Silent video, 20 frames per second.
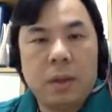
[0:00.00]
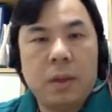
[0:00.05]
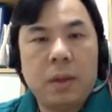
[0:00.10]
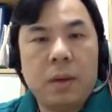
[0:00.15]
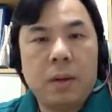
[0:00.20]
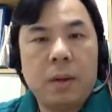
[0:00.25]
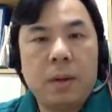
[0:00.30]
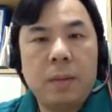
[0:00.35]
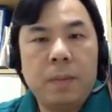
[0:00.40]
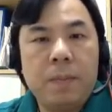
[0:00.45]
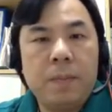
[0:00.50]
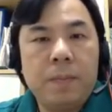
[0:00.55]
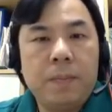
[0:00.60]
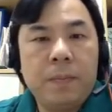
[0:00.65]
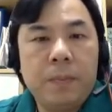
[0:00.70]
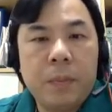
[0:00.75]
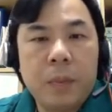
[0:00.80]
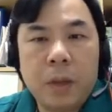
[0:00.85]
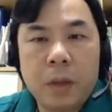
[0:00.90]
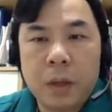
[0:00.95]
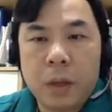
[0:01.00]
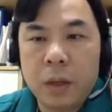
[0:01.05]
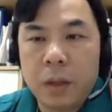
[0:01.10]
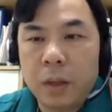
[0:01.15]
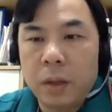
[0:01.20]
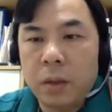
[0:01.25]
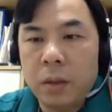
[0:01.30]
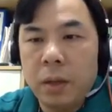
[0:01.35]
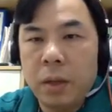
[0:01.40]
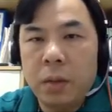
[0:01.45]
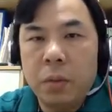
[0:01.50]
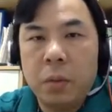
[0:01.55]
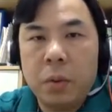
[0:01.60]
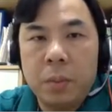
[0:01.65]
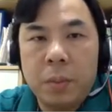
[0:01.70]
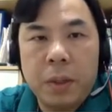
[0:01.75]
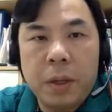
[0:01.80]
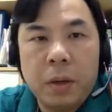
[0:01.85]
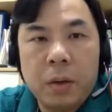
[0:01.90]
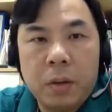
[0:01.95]
All right. Okay, now that will
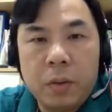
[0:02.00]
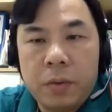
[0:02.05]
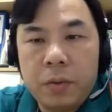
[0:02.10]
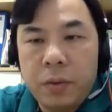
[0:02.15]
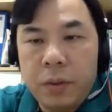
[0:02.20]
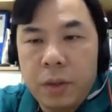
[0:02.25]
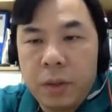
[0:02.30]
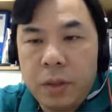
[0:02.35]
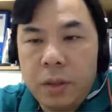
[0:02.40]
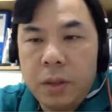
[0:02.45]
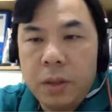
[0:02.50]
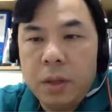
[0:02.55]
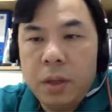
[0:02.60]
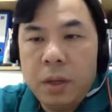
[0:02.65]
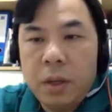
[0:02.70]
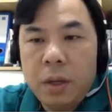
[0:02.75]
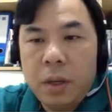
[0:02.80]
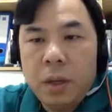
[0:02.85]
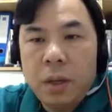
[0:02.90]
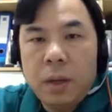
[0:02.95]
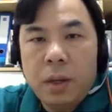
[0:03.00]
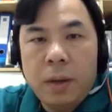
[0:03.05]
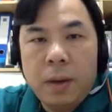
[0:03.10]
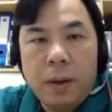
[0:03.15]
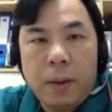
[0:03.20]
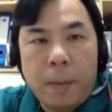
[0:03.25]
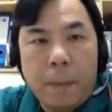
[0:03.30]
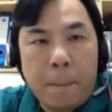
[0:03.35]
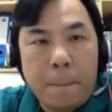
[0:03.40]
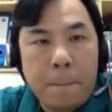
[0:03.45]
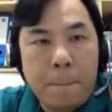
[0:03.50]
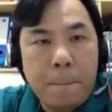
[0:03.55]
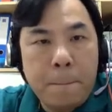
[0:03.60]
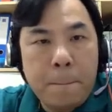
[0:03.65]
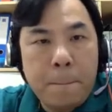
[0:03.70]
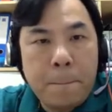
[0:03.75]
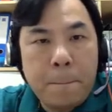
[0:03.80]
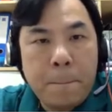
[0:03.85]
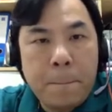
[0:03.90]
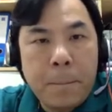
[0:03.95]
be our first um,
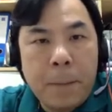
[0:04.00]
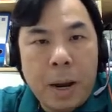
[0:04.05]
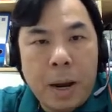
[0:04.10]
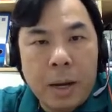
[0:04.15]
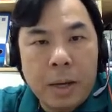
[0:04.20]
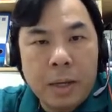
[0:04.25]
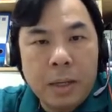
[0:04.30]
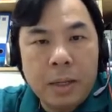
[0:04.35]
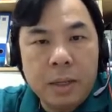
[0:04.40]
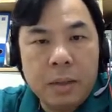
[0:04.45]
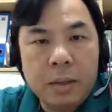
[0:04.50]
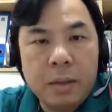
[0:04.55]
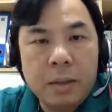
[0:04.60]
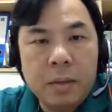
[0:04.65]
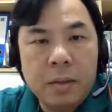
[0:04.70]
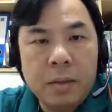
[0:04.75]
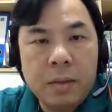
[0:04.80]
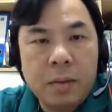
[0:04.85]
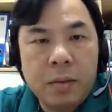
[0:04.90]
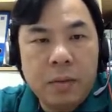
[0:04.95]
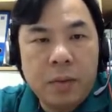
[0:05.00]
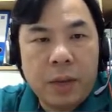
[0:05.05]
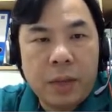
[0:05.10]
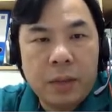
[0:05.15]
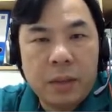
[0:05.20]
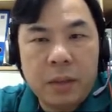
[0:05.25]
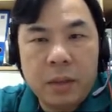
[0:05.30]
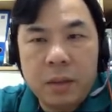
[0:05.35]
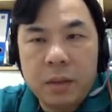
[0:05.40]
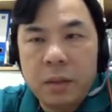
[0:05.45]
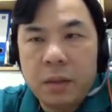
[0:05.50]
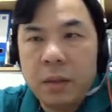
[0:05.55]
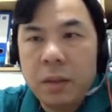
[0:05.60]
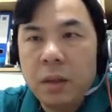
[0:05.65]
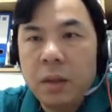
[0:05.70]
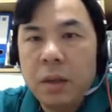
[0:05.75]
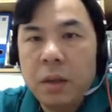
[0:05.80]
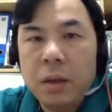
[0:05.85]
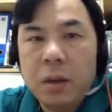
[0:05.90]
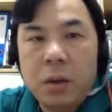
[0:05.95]
eigenvectors
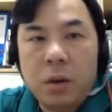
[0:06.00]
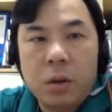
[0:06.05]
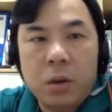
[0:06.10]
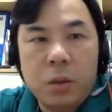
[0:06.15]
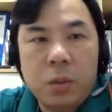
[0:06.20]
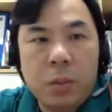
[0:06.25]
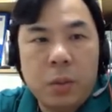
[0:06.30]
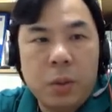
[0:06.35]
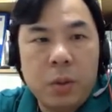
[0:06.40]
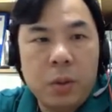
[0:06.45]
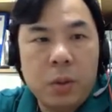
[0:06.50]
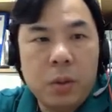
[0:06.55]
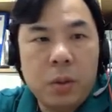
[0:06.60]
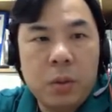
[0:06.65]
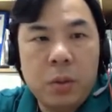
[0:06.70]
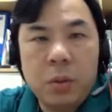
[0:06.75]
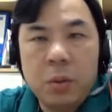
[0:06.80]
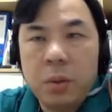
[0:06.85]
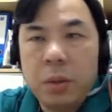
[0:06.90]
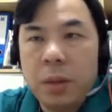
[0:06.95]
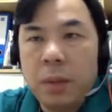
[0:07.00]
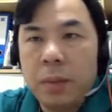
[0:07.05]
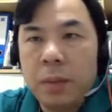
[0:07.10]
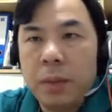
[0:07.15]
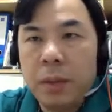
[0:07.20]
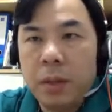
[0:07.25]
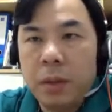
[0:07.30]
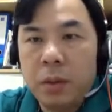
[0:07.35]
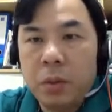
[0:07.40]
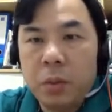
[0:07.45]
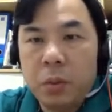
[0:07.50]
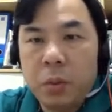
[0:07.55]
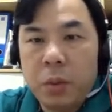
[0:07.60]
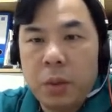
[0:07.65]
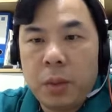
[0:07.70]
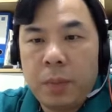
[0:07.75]
corresponds to lambda equal to 1.